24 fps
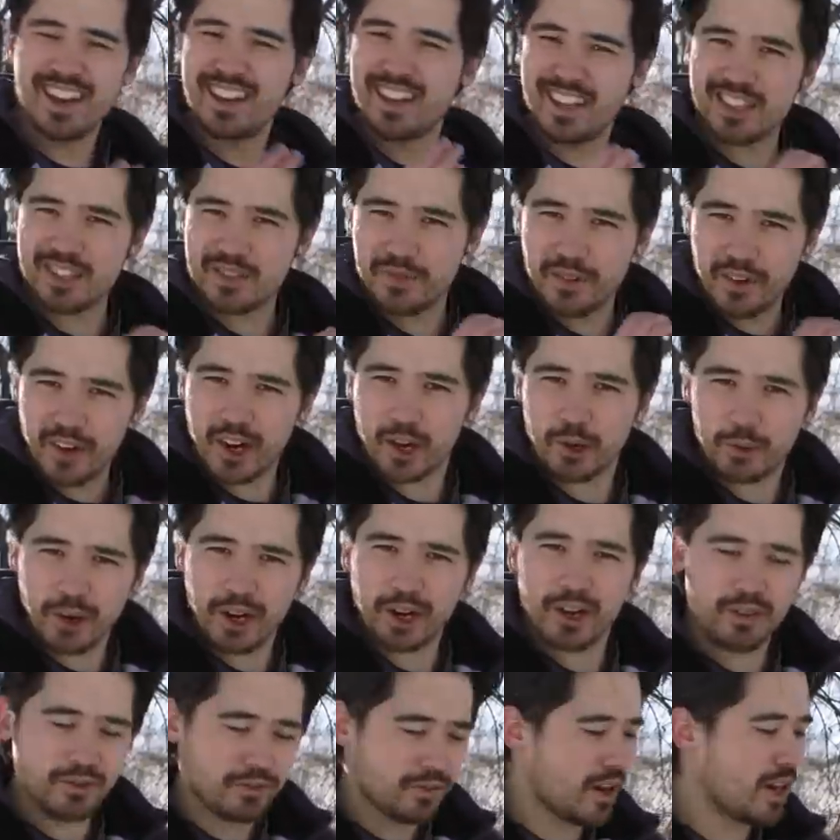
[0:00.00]
That's very
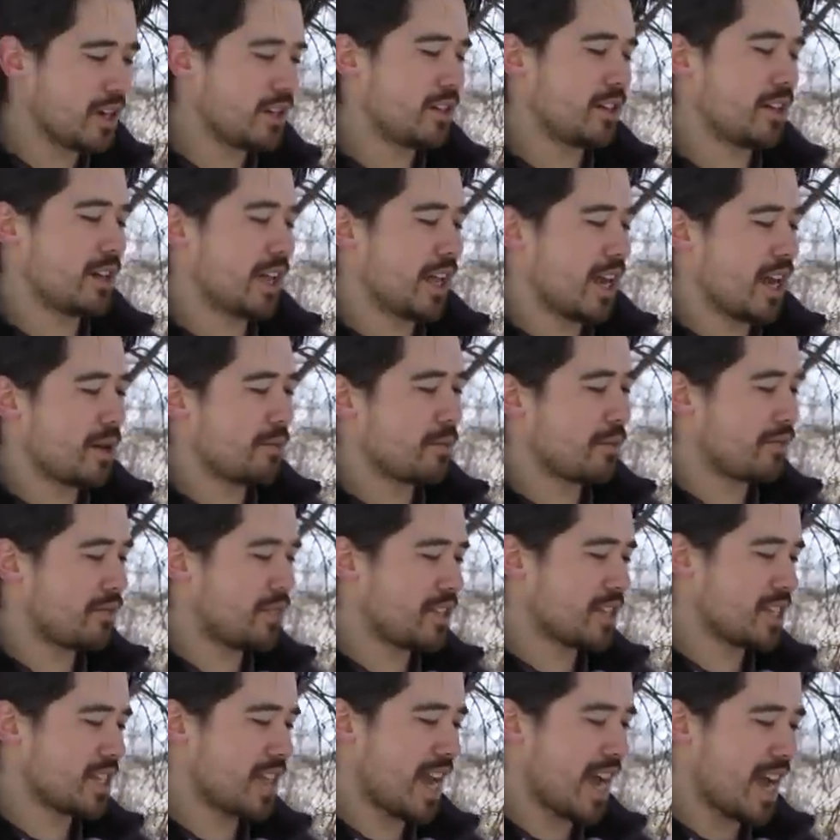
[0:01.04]
rare to find on a camera of
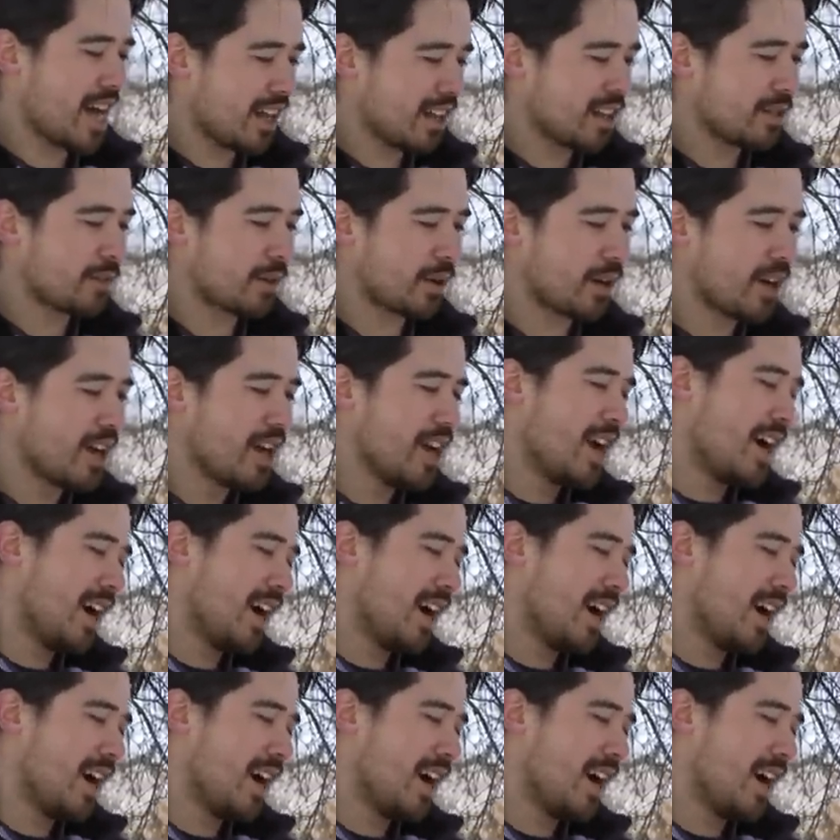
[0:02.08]
this caliber.